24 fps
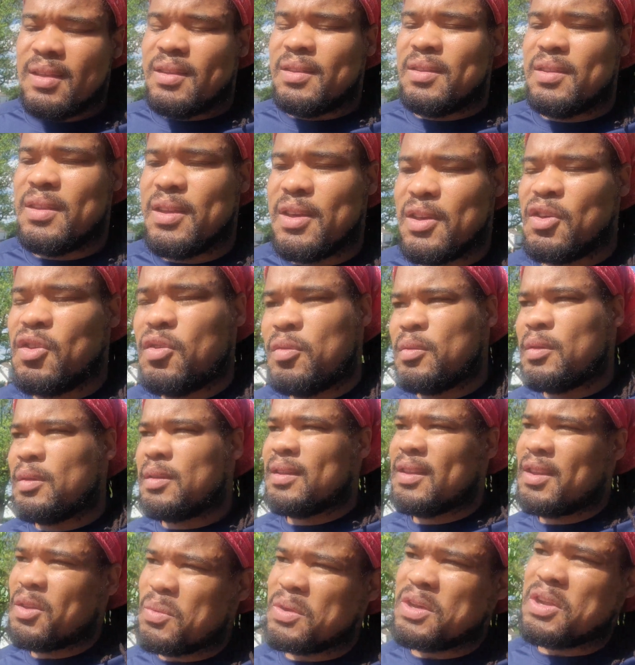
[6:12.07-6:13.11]
you know.
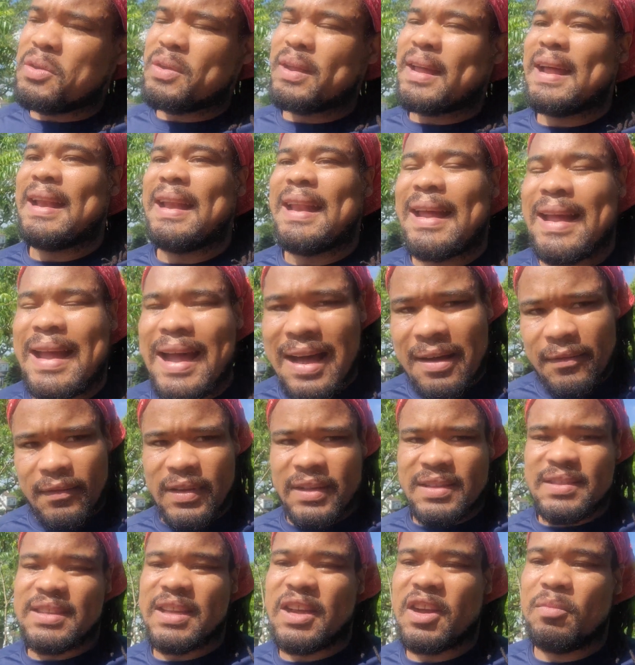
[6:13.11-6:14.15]
And we know they got a lot of
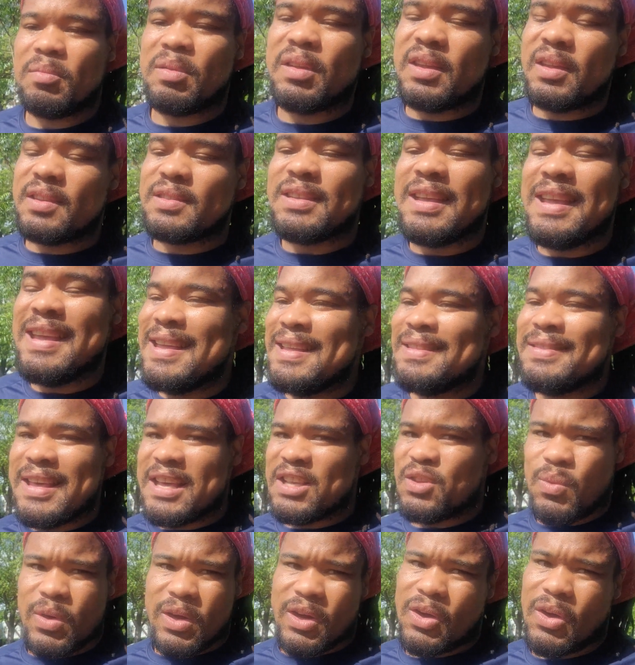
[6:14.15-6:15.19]
conflicts there because
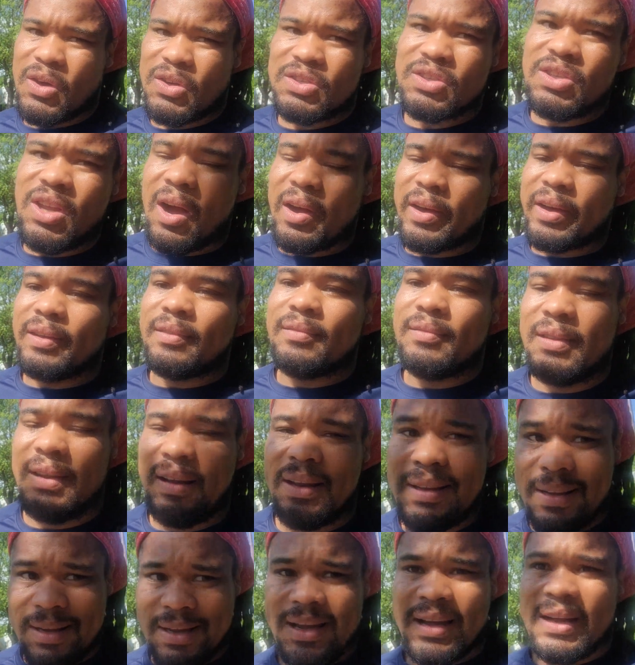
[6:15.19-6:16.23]
that's where it all started,
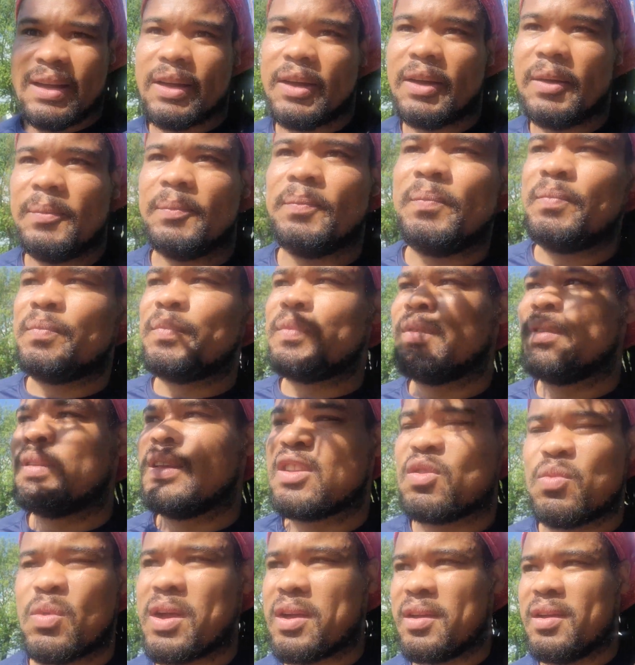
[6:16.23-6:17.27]
in the Congo.
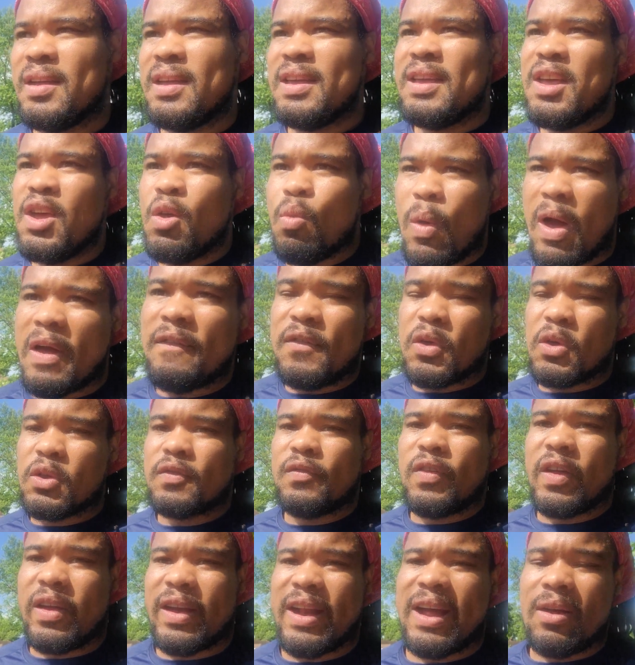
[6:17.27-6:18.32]
That's where white
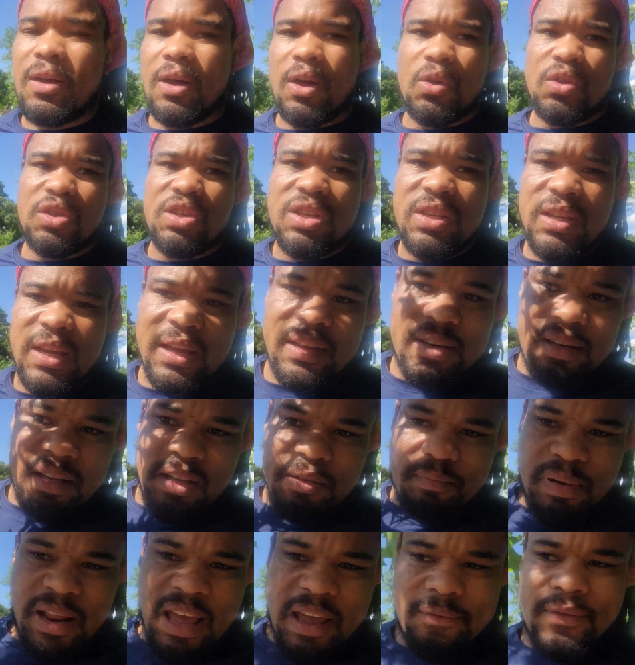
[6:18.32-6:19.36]
folks figured out, oh shit,
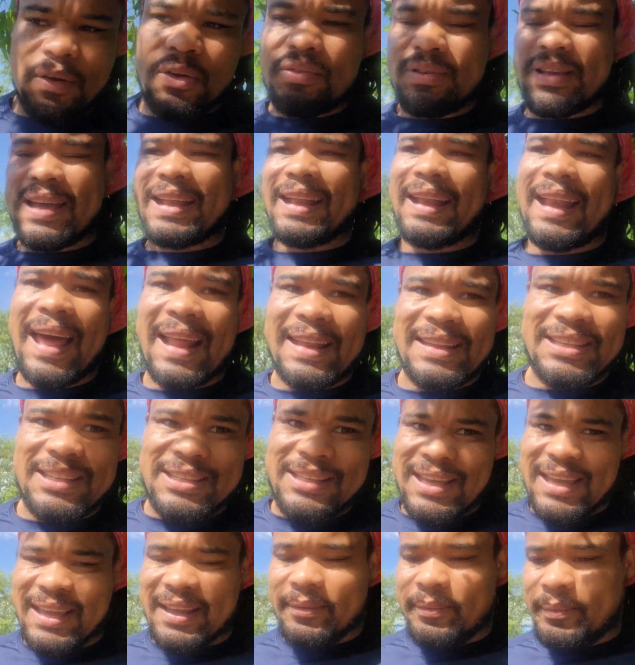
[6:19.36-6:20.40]
these black folks got a lot of
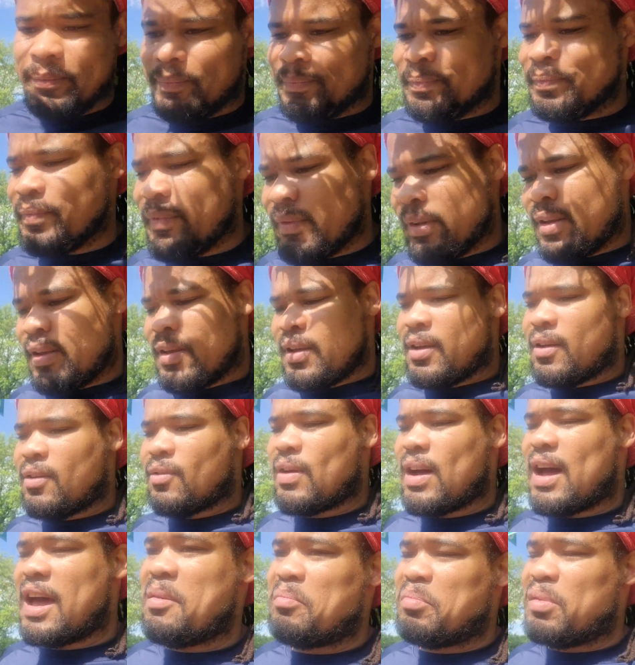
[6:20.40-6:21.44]
shit,
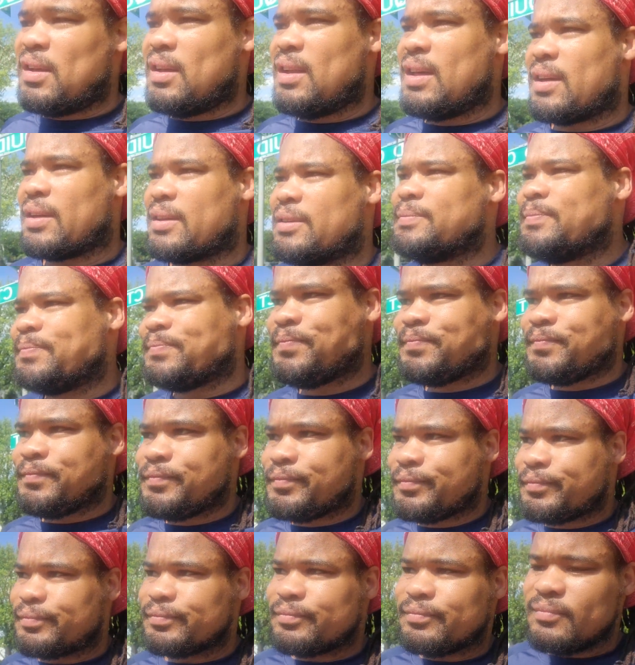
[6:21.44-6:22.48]
right? But look,
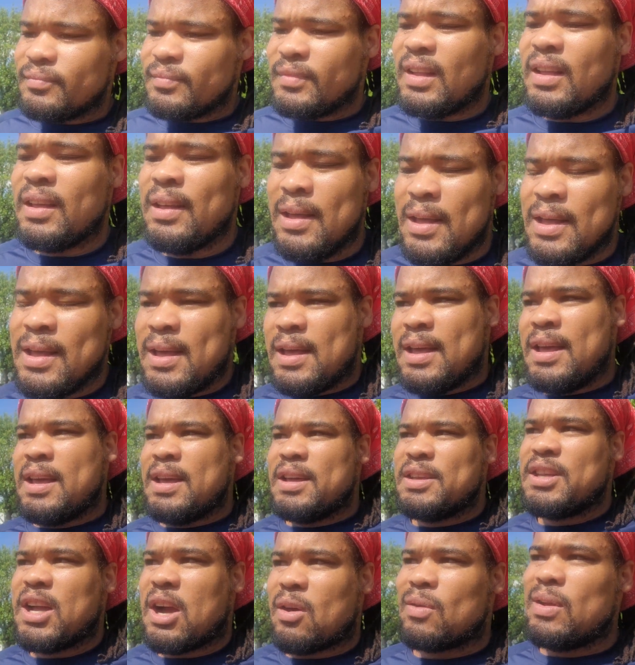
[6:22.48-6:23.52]

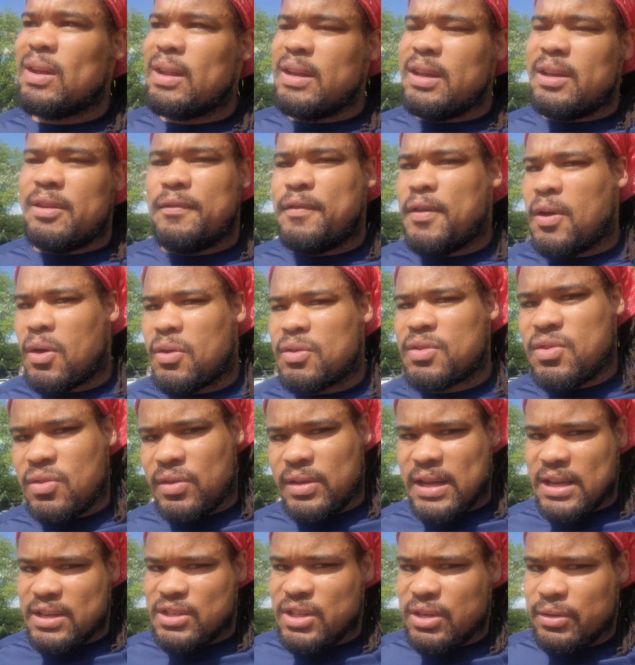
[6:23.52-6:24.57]
y'all really need to focus
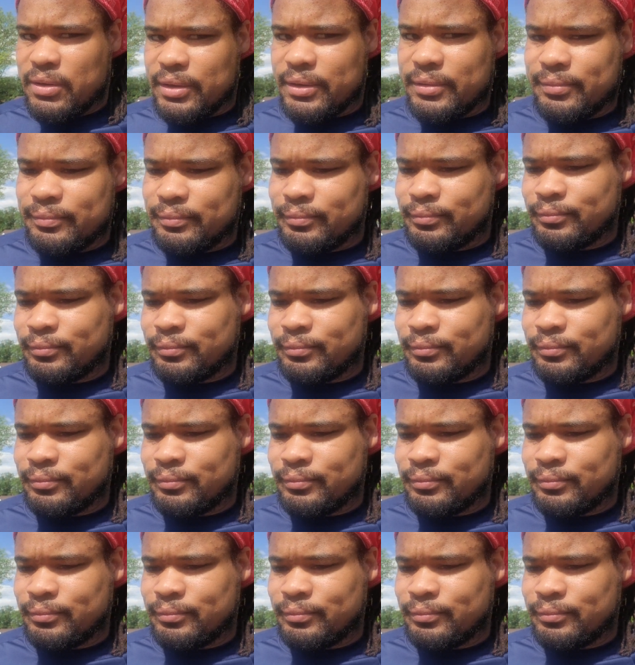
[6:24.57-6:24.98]
on Nigeria.